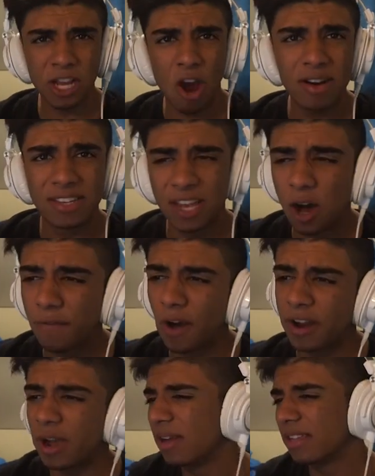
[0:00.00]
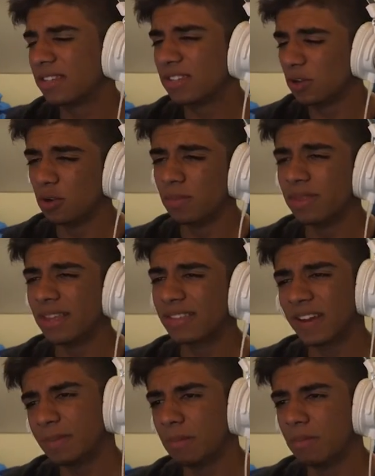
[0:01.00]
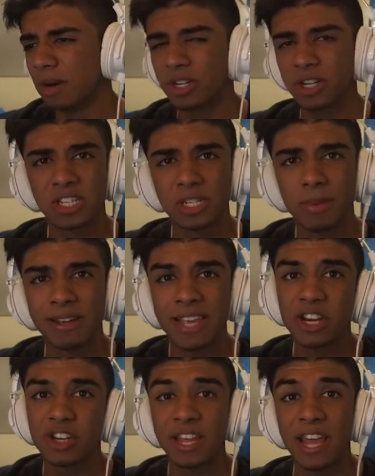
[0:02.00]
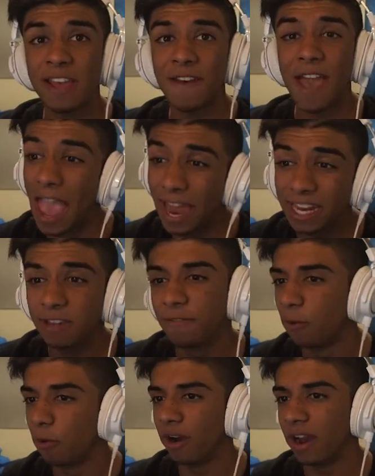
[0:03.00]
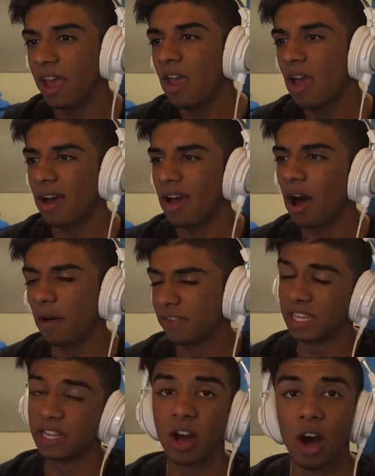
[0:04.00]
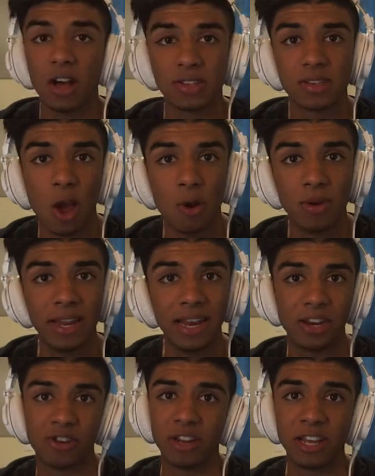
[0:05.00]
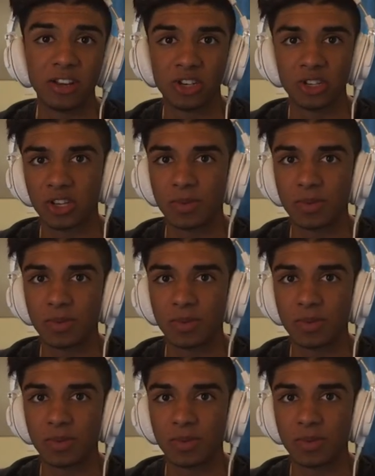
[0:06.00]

car itself, I don't assume there's going to be much customization, if any, for it. Obviously the car's only literally just